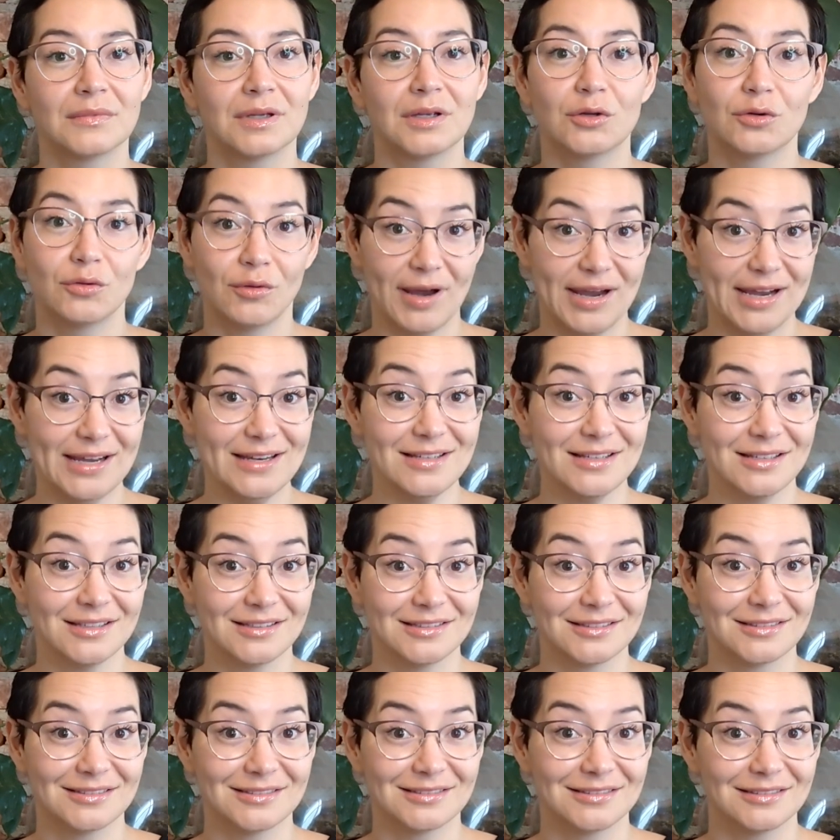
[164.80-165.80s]
Great.
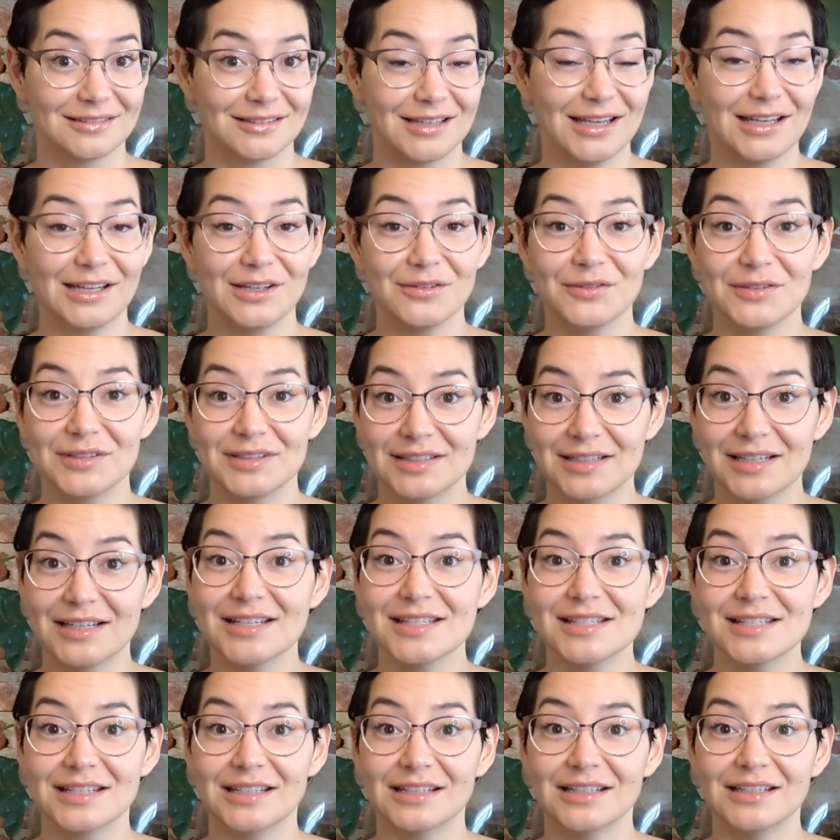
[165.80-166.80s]
And if it
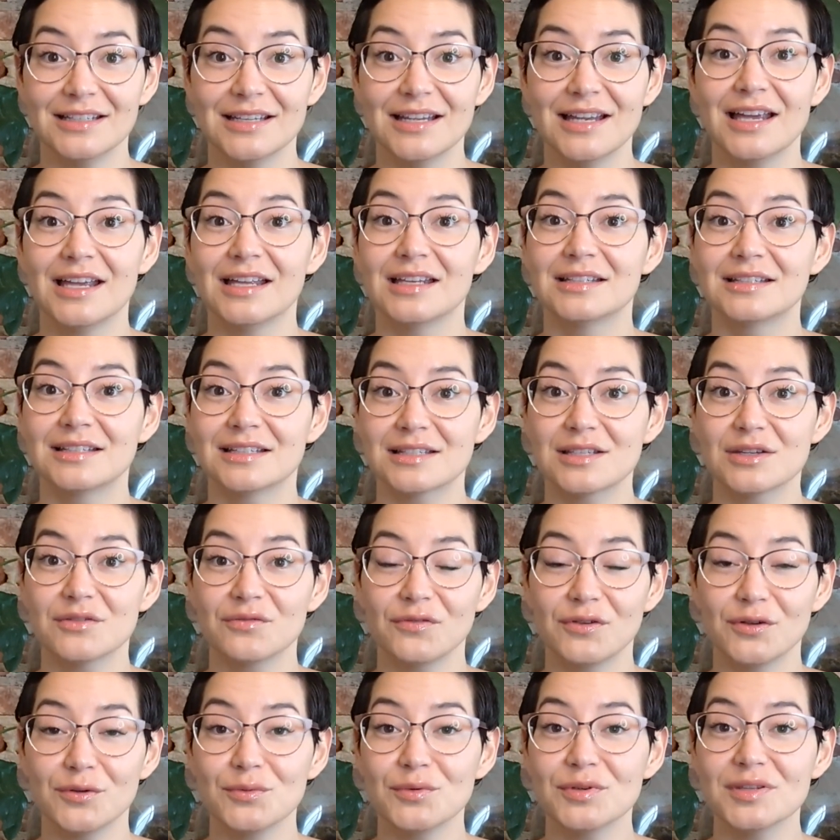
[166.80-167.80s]
doesn't, does it
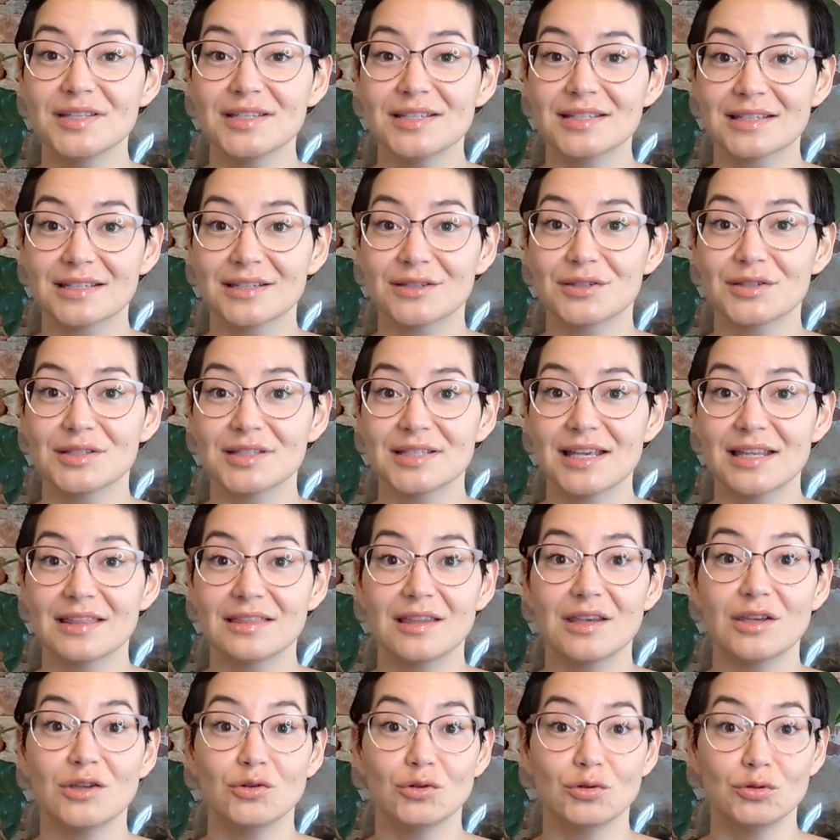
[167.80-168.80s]
fit with a skill set
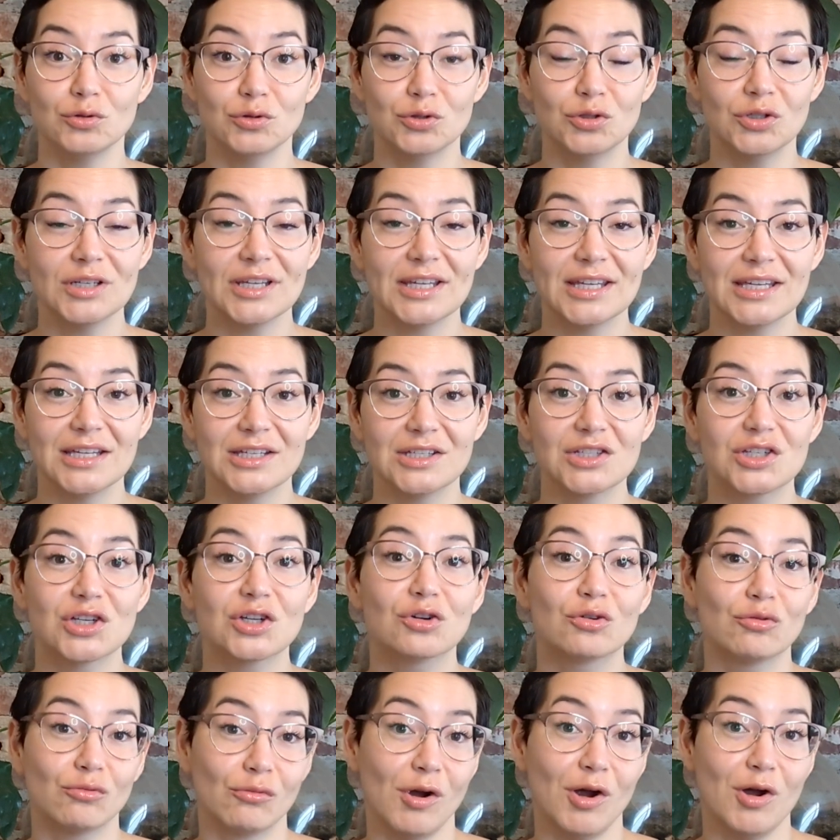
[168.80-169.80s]
that you're looking to
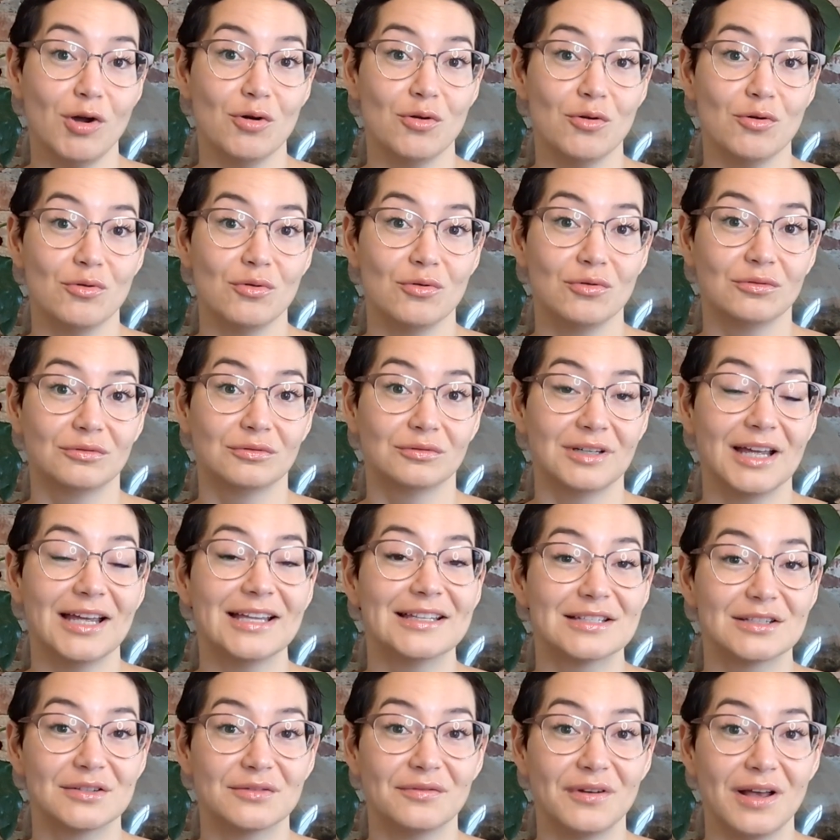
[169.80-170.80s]
grow and
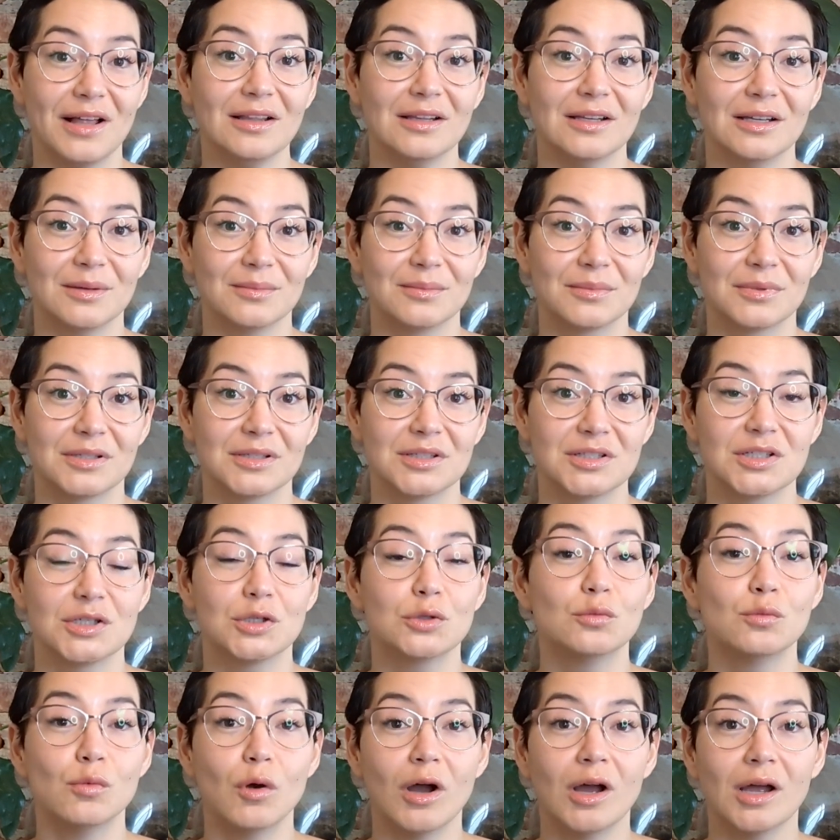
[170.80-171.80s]
develop? Do you
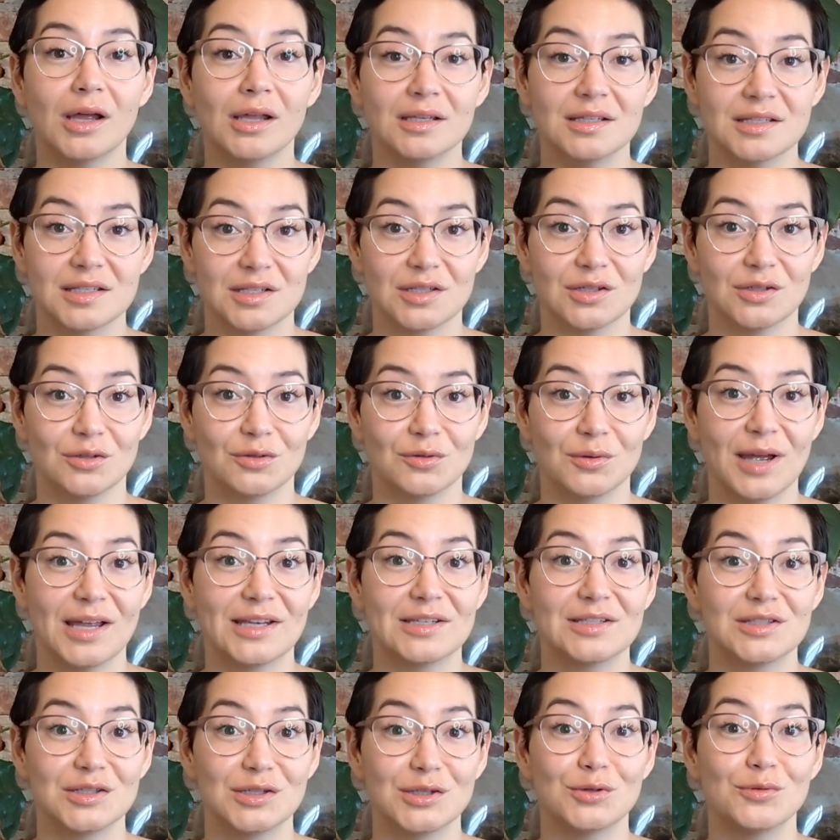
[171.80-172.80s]
want to and
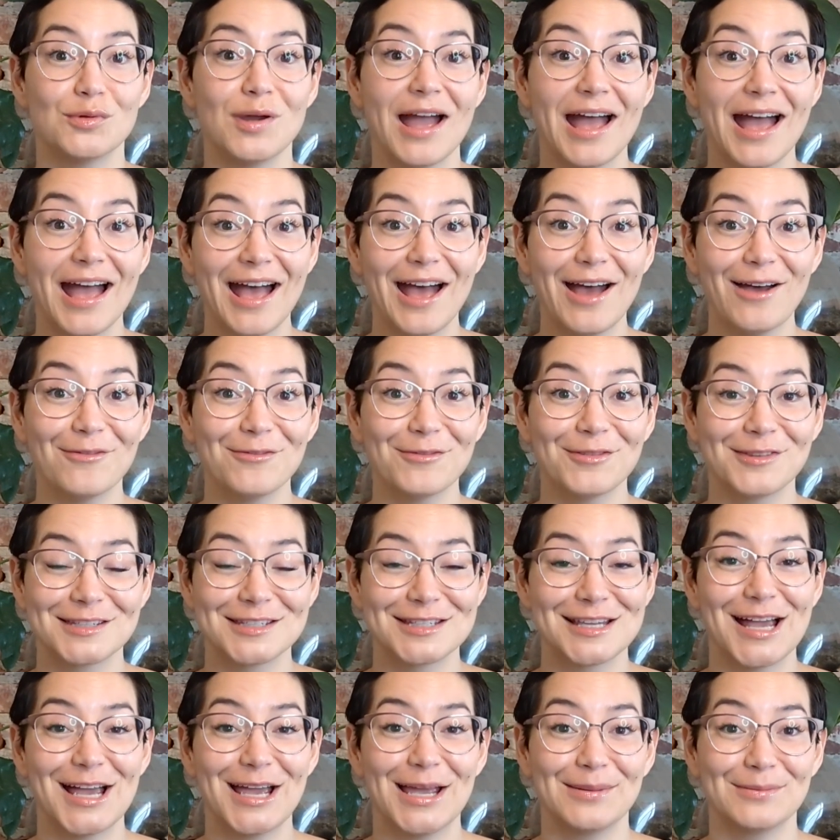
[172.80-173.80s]
do you have the
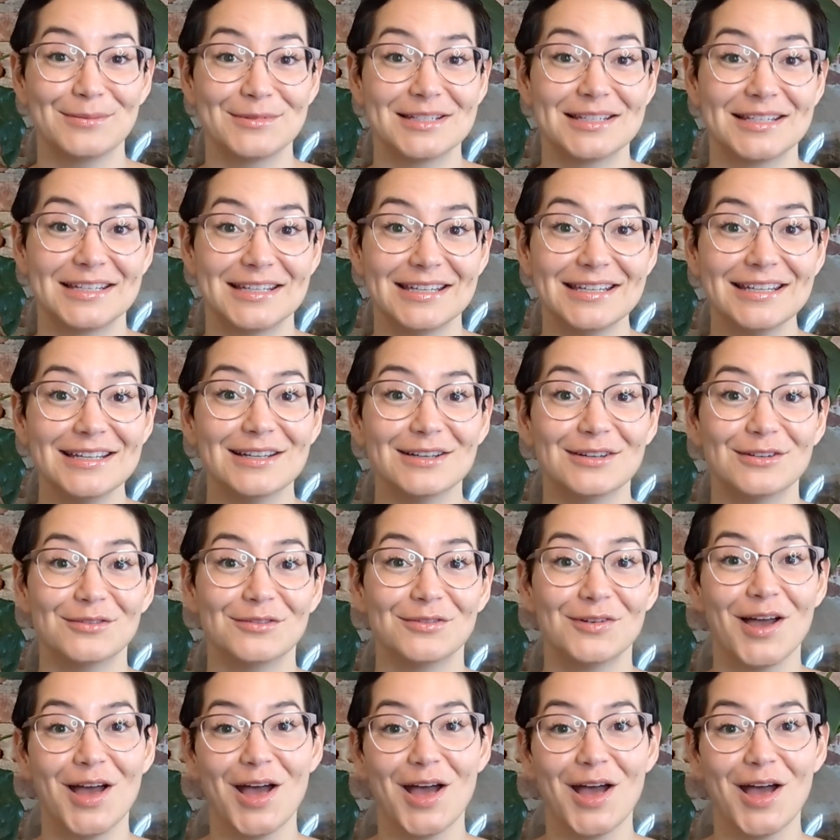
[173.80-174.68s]
time to give